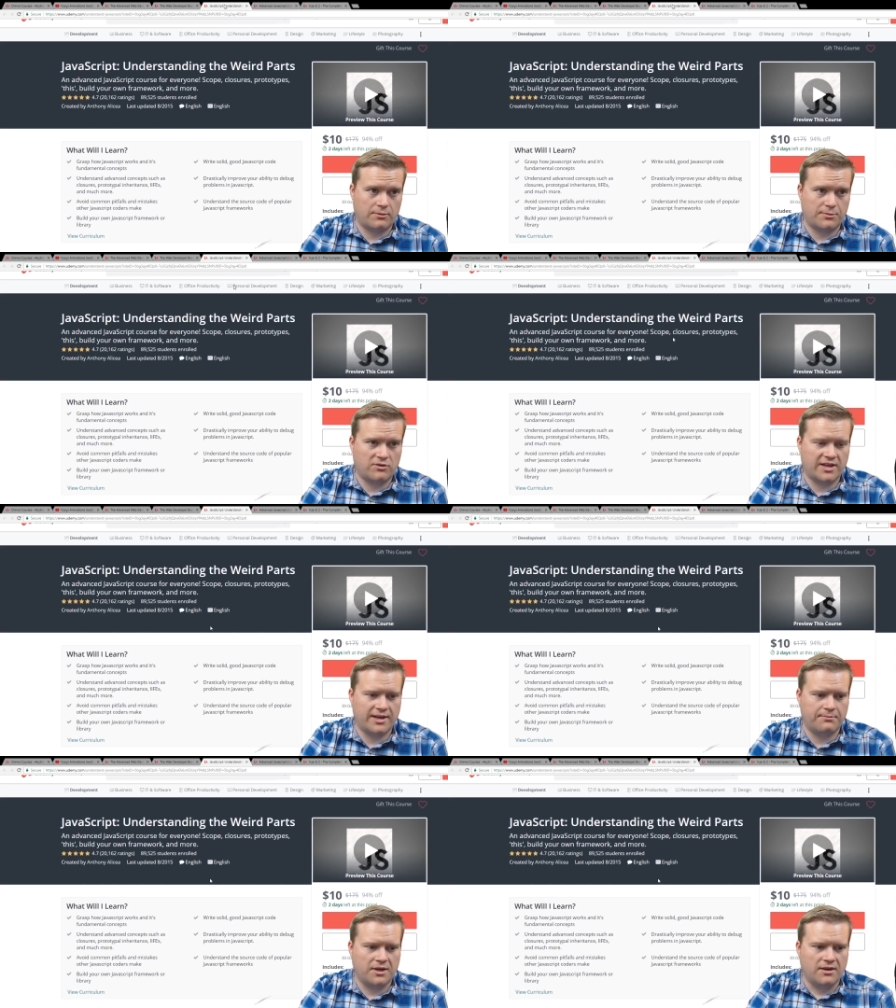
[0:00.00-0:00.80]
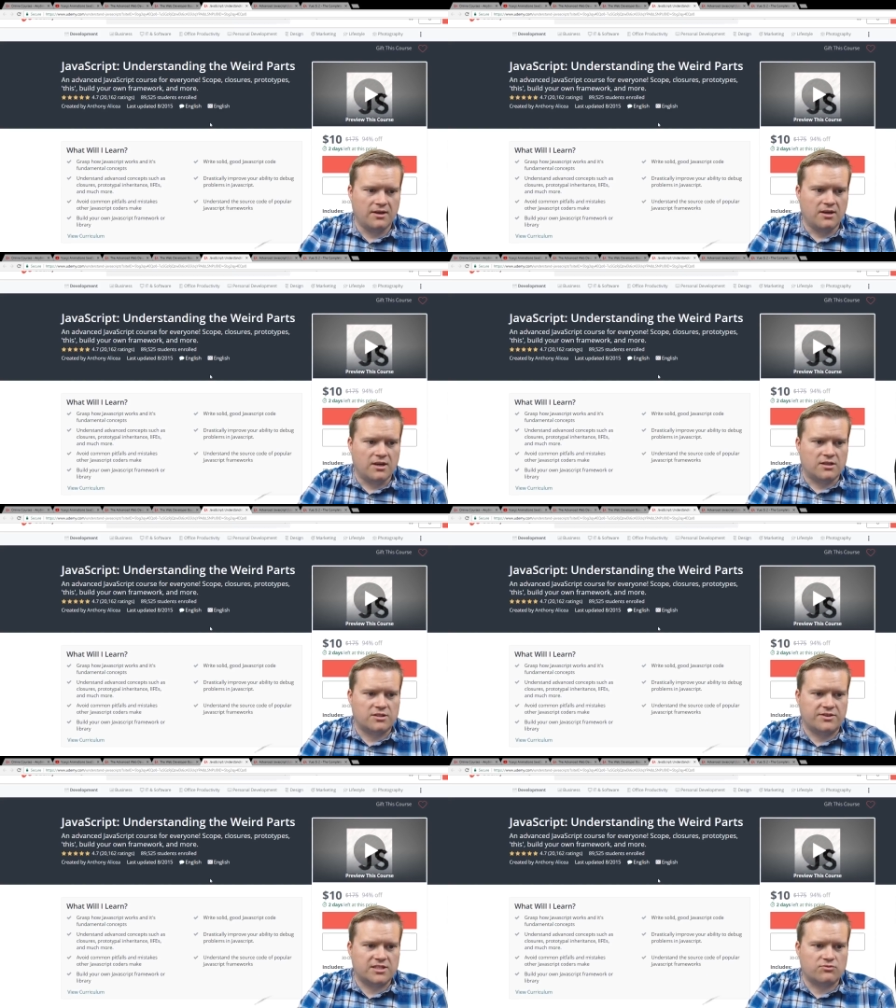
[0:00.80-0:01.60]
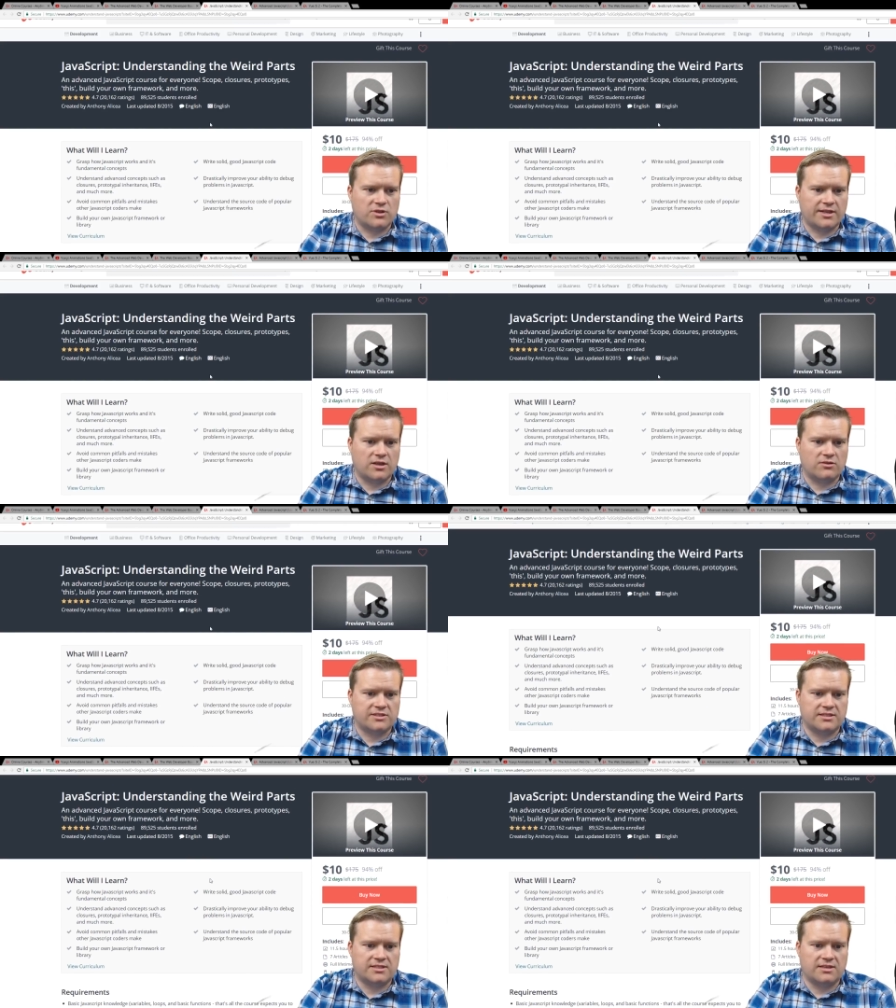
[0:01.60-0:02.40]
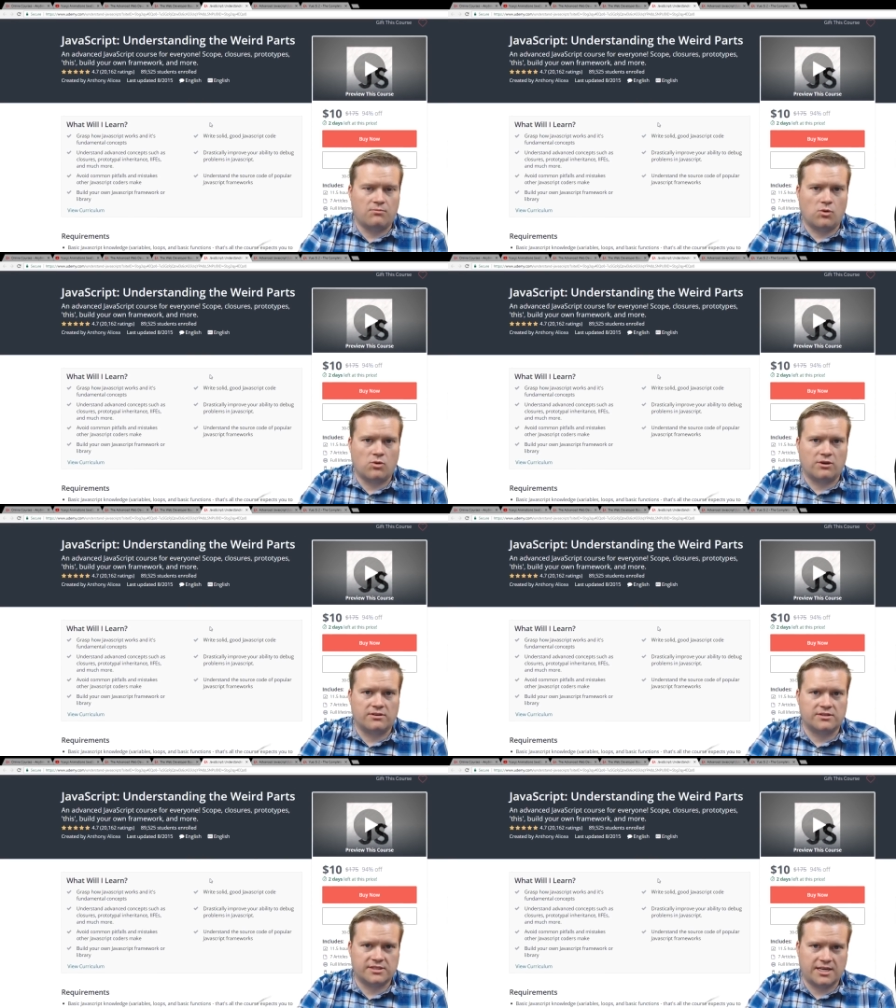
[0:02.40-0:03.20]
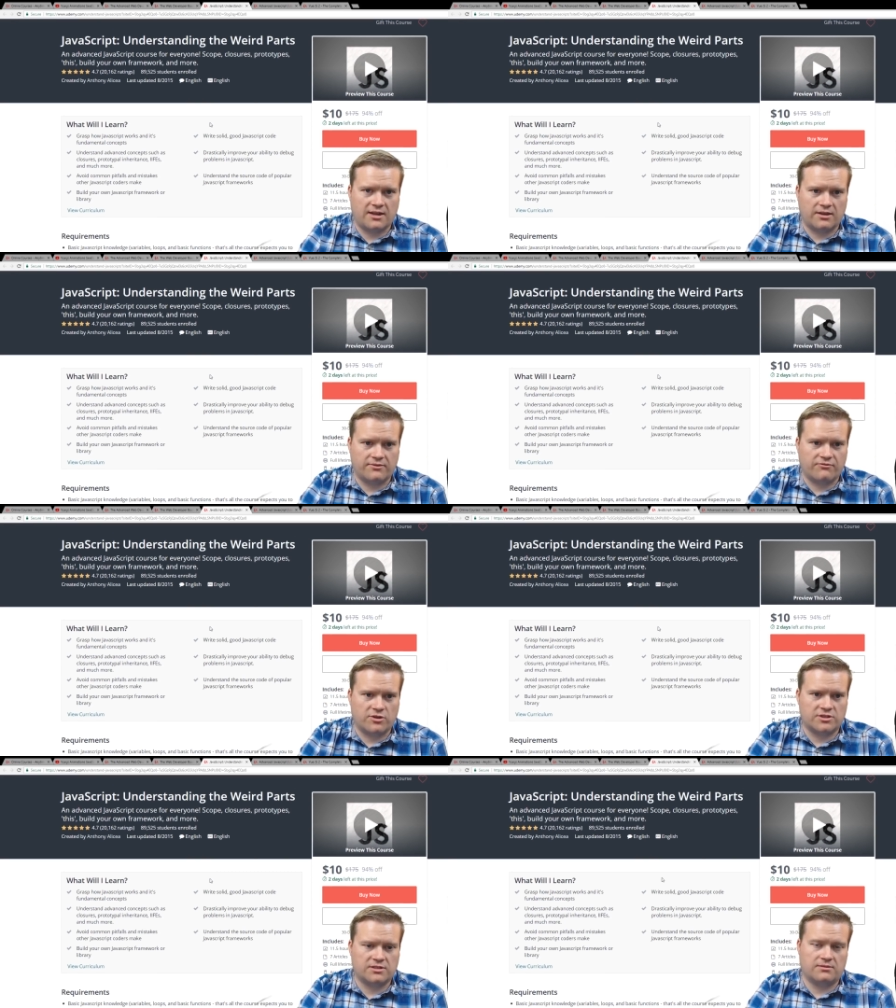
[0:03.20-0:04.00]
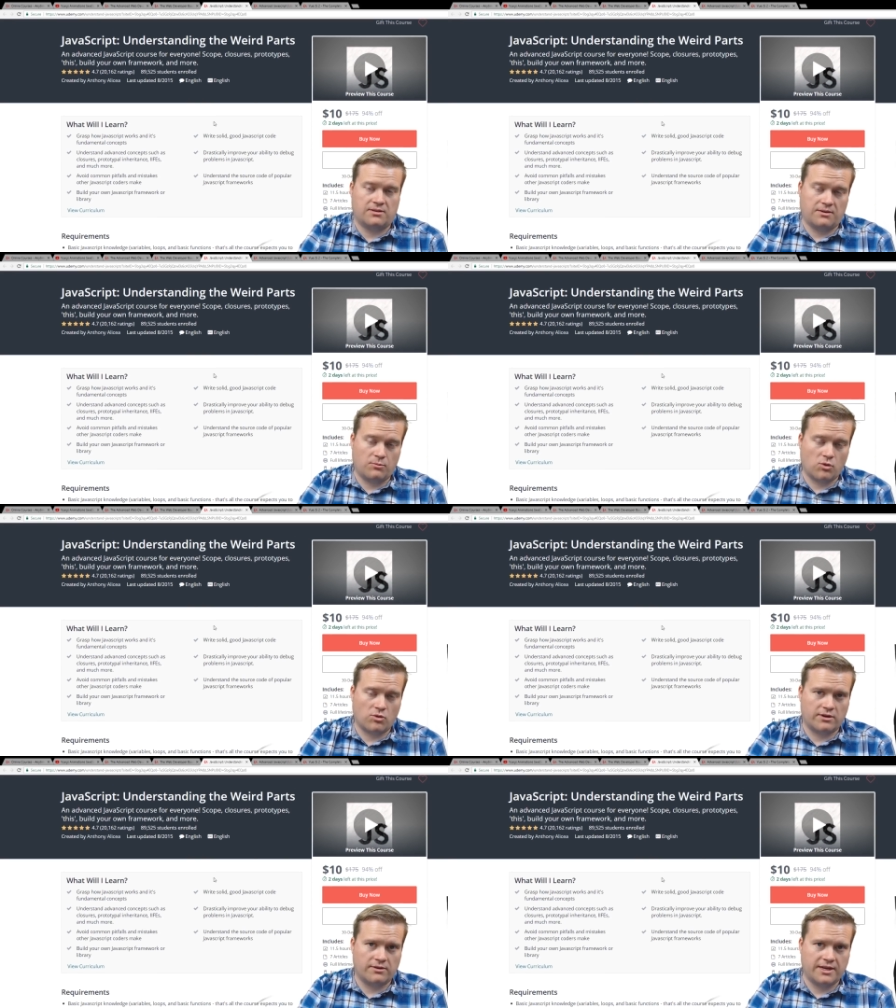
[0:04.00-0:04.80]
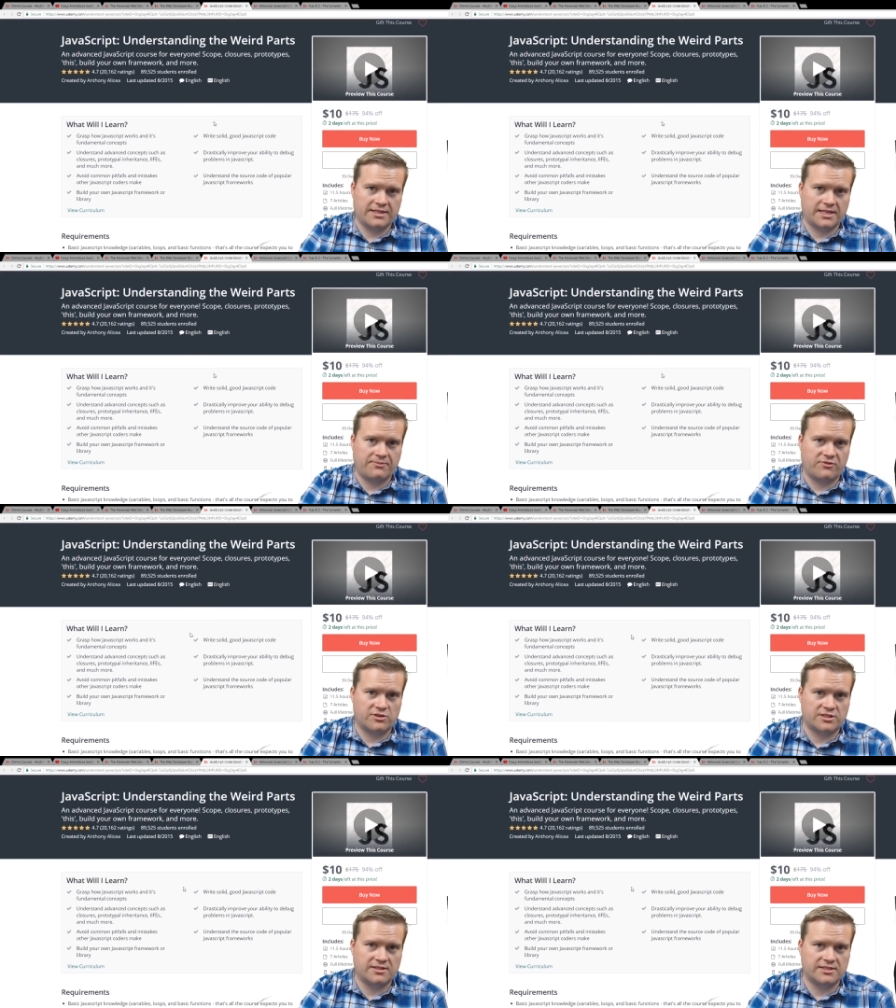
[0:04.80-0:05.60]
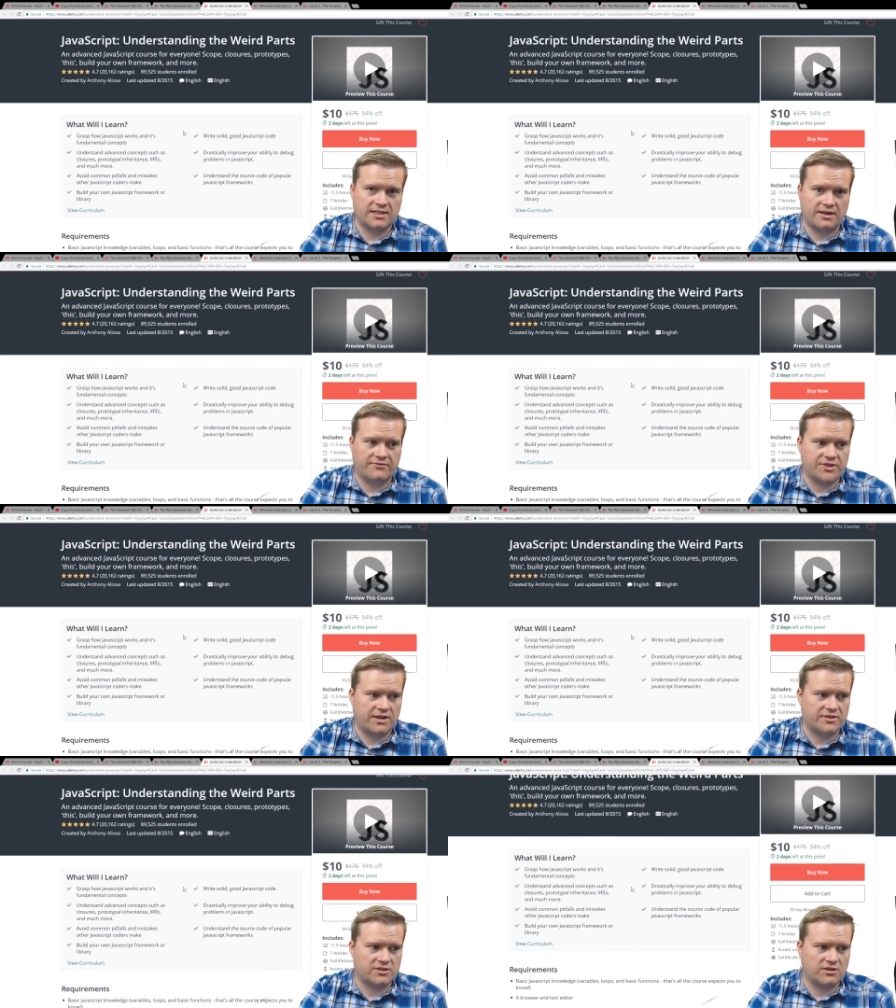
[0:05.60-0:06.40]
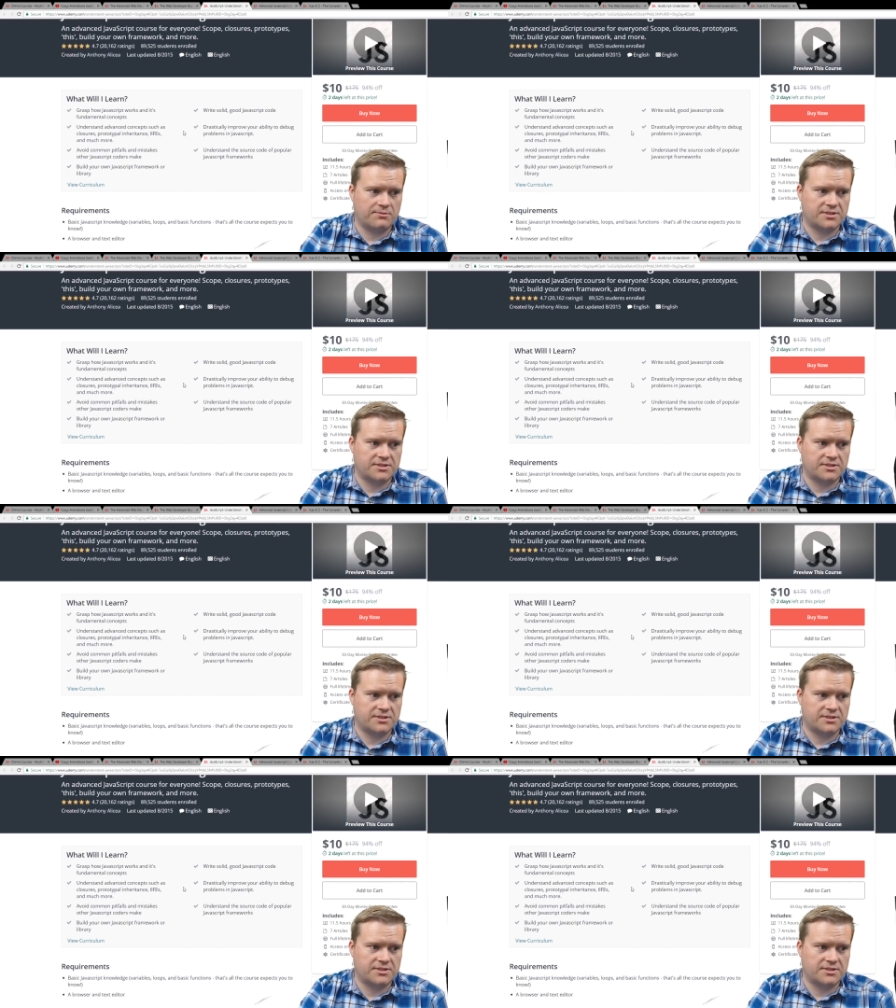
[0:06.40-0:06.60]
Bootcamp. So this really goes into more solid version, uh, more in-depth versions of JavaScript.